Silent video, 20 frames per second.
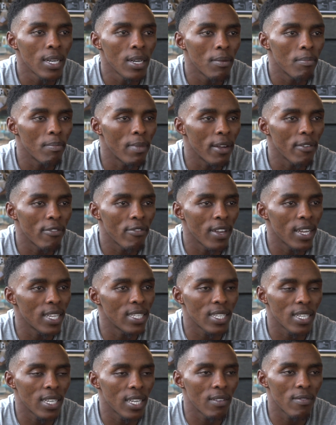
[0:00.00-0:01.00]
my
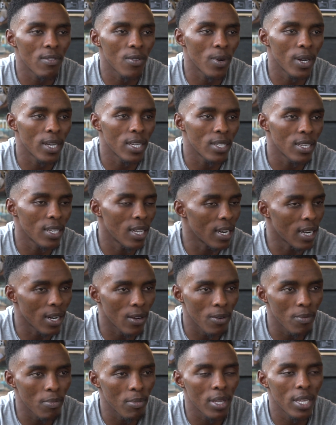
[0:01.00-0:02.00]
fans and everyone
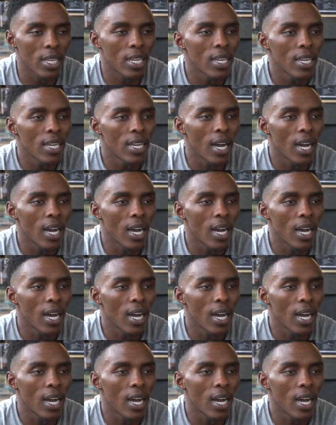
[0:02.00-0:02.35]
around me.